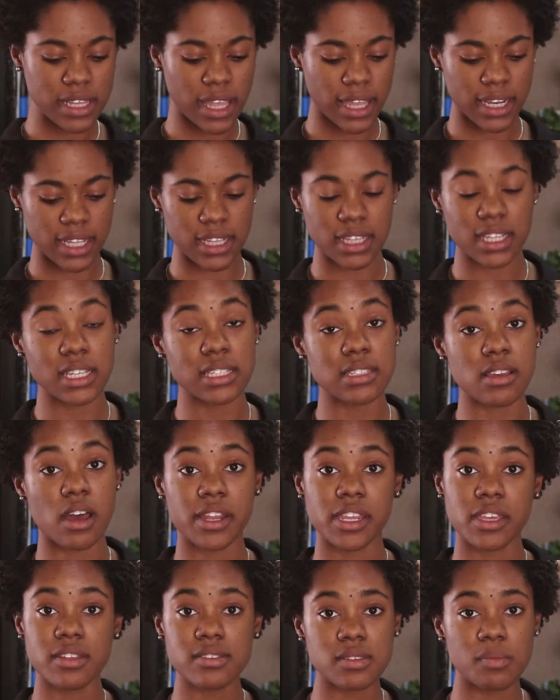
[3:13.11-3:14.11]
letting these
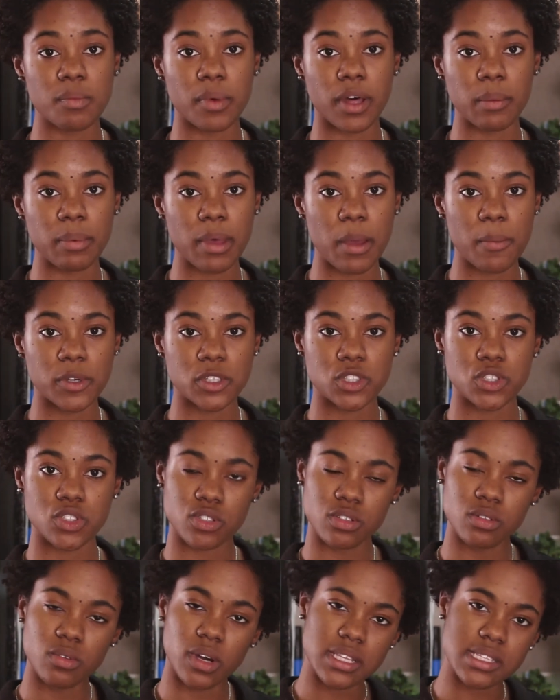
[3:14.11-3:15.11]
onions and bell peppers
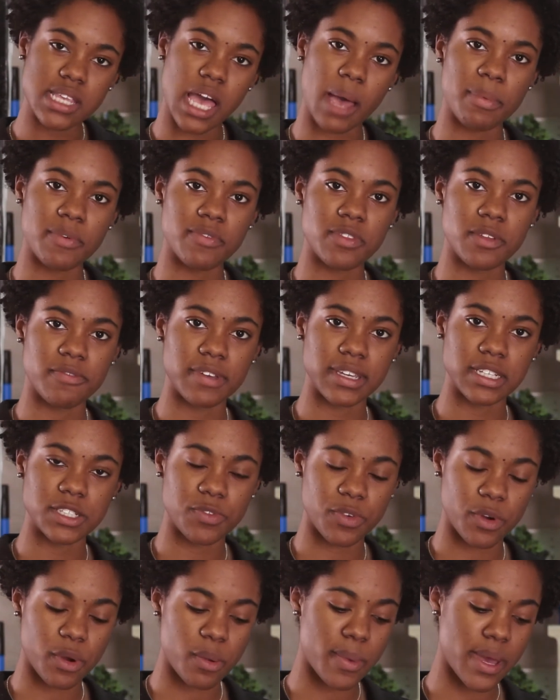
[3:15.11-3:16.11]
stew on top of the fish
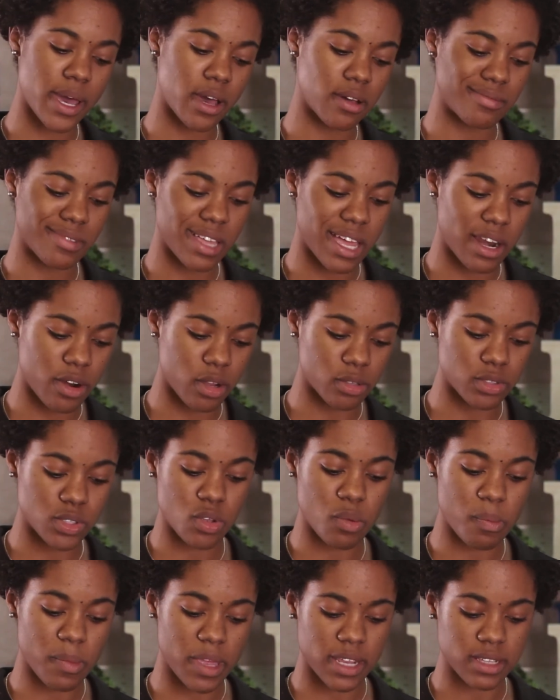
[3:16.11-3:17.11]
for about, I don't know,
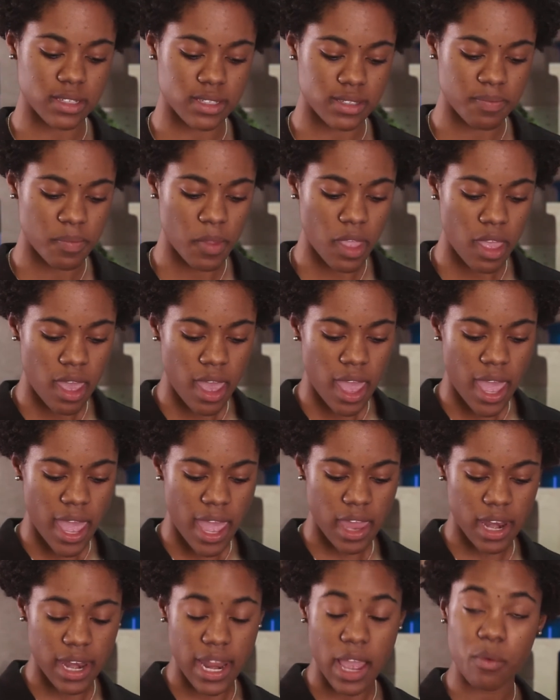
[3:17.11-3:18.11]
2 minutes.
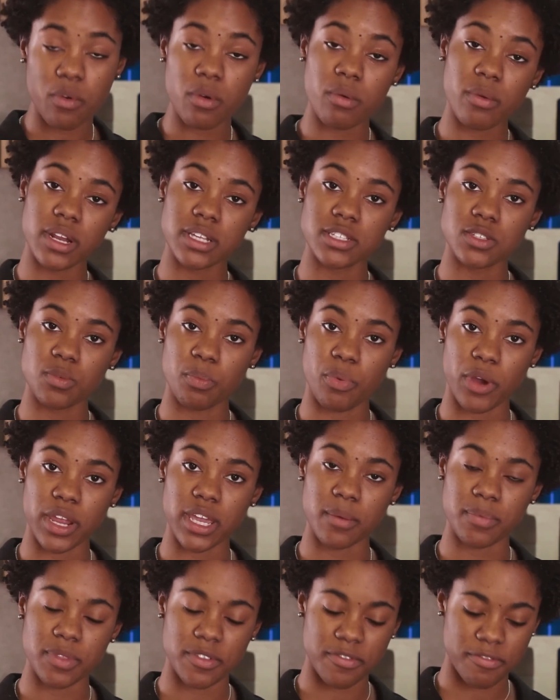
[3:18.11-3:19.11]
And now we're ready to break up the